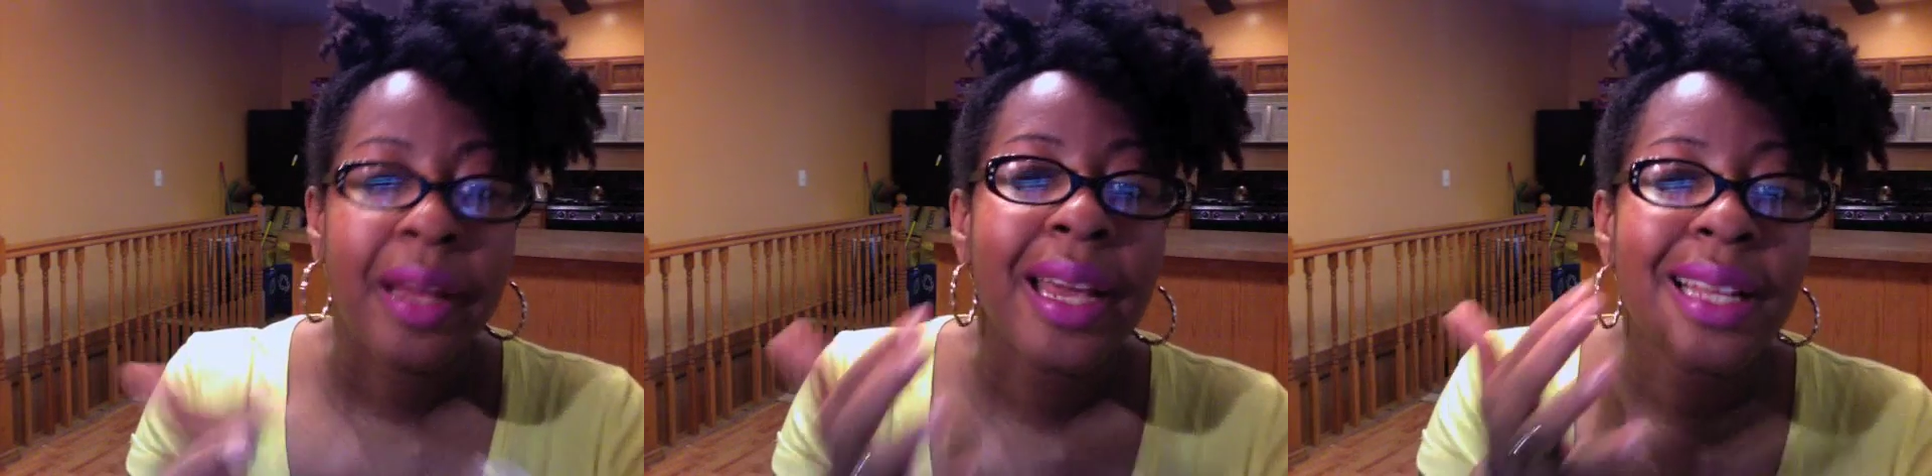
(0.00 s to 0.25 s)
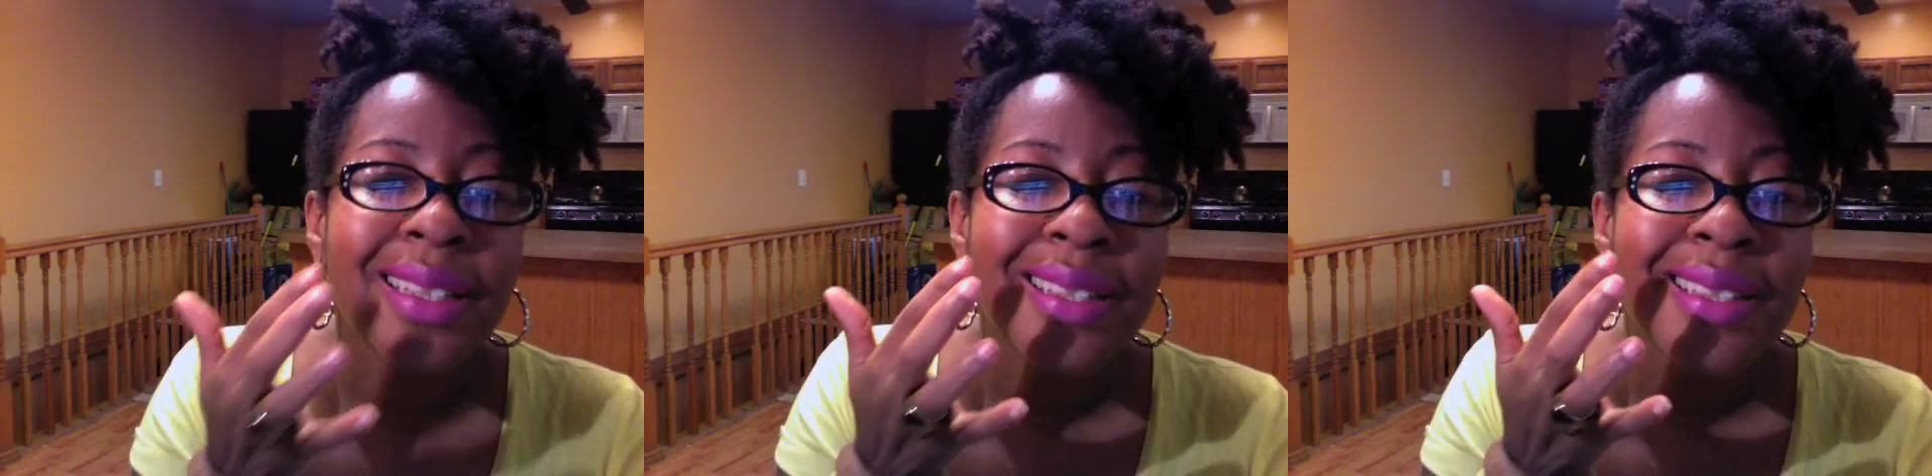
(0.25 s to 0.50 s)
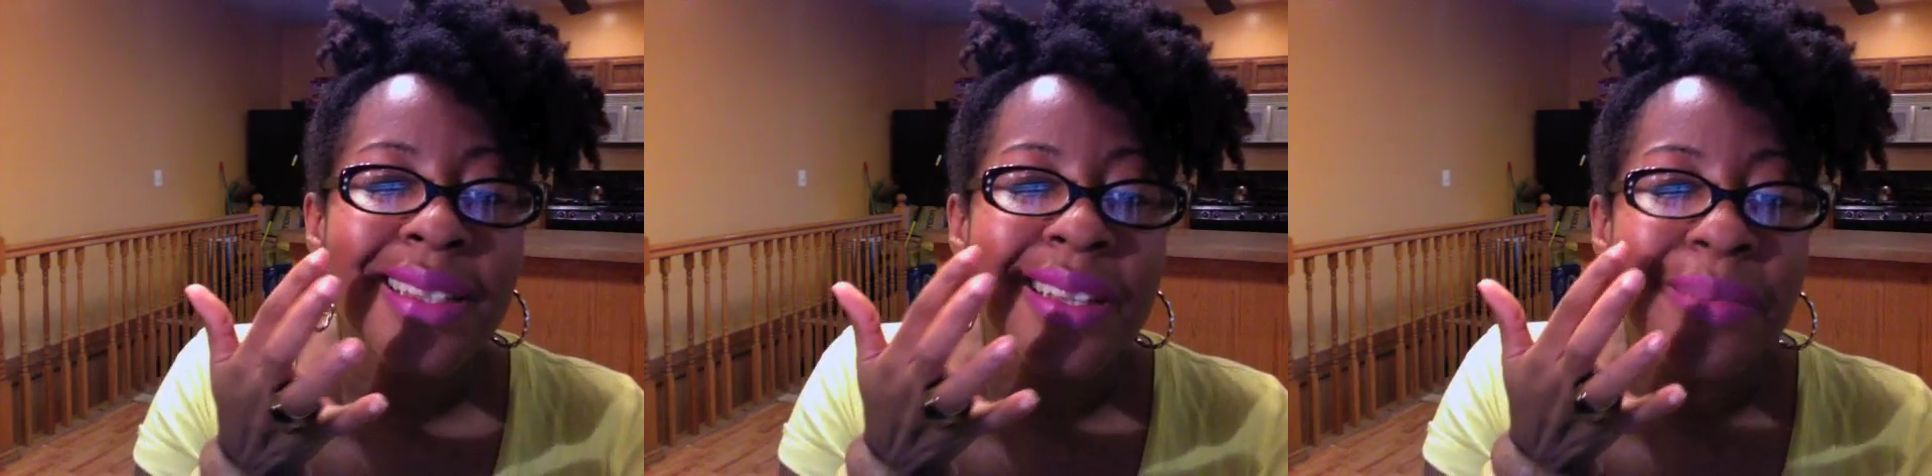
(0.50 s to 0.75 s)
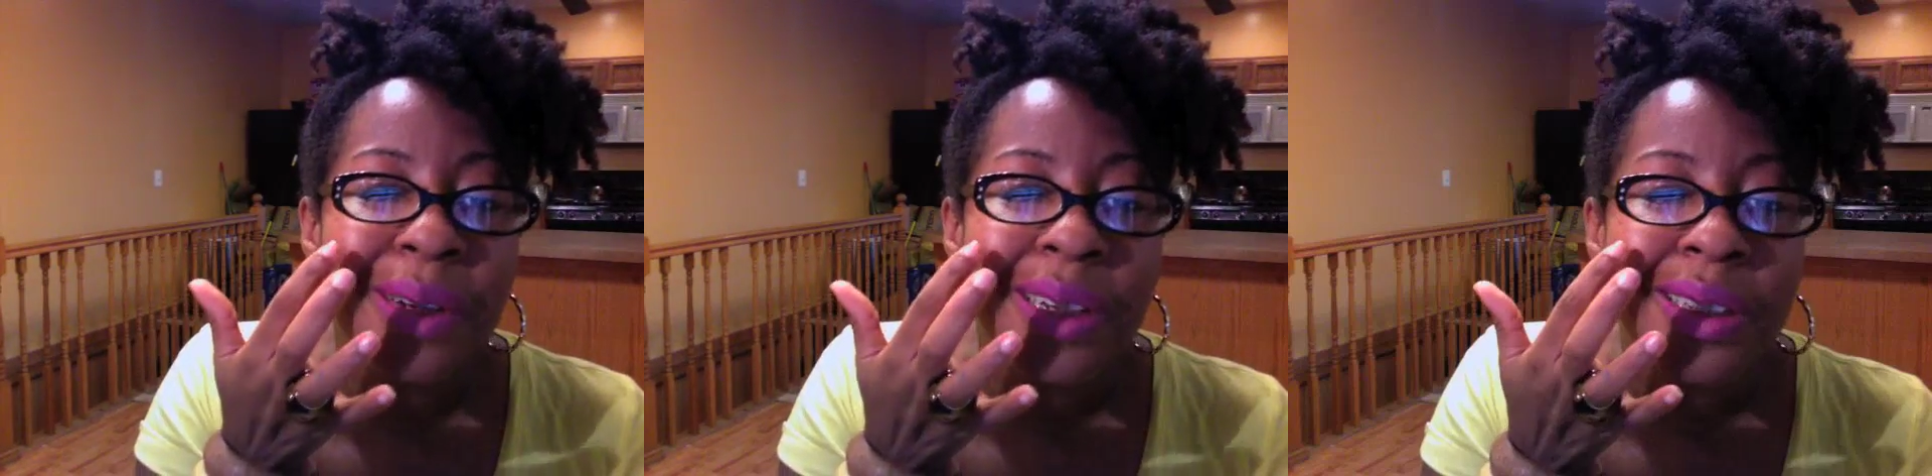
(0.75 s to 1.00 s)
can't see,
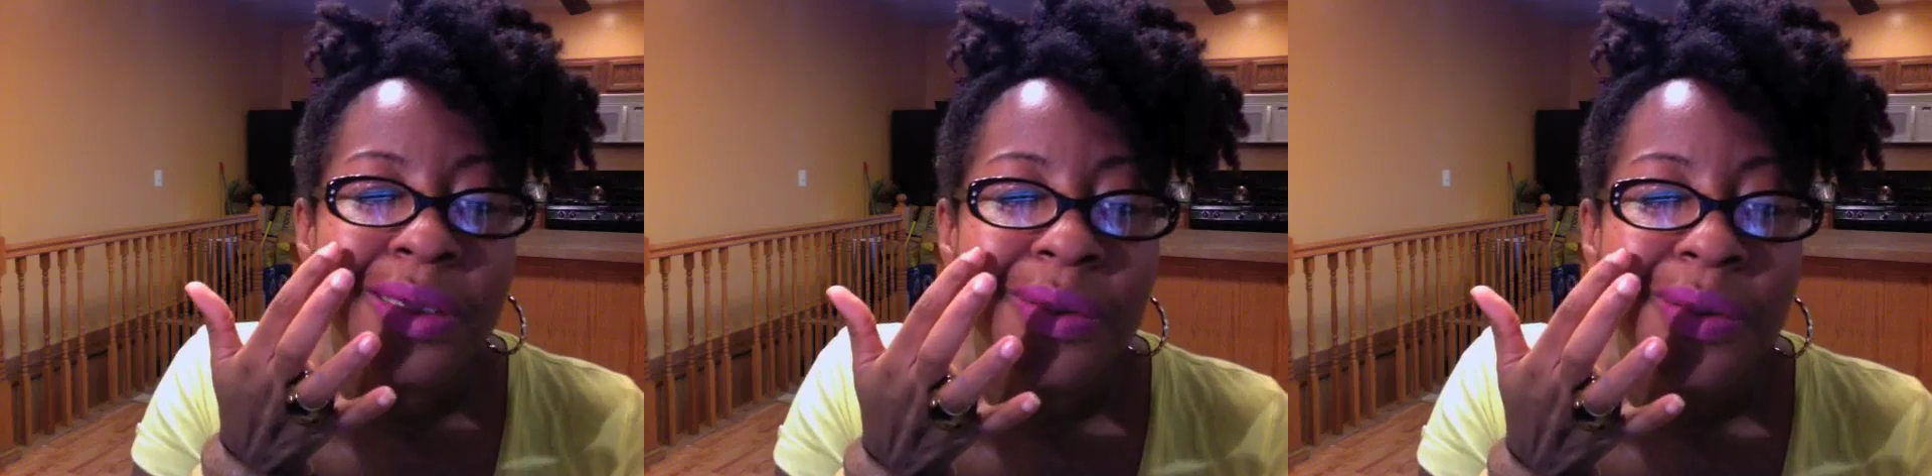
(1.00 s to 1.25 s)
but...